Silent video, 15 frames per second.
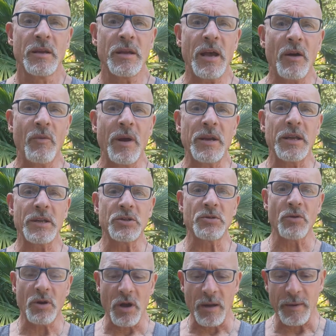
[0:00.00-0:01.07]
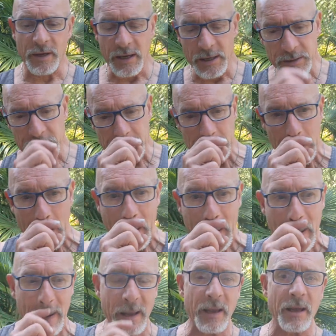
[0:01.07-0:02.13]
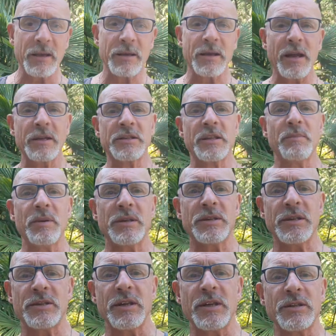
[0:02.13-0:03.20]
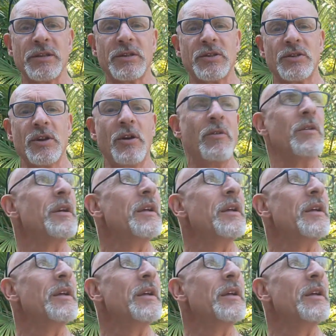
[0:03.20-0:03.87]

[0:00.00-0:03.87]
Yeah, Wendy has 2 accommodations here, and it's the busy season, so